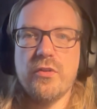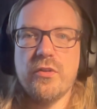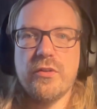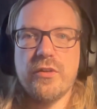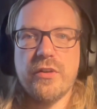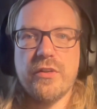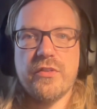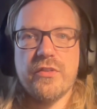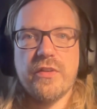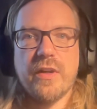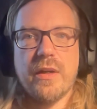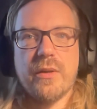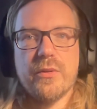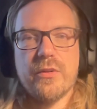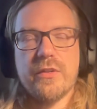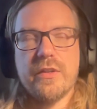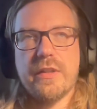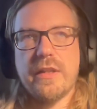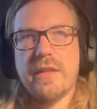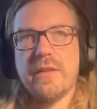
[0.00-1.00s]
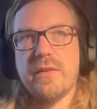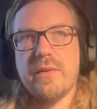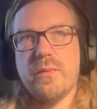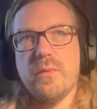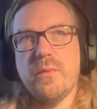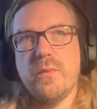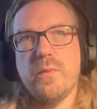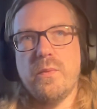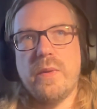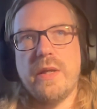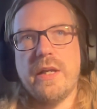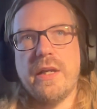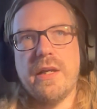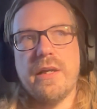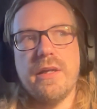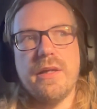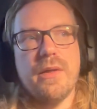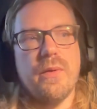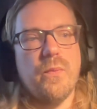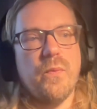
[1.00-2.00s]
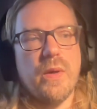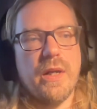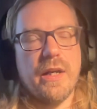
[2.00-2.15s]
turns out that when I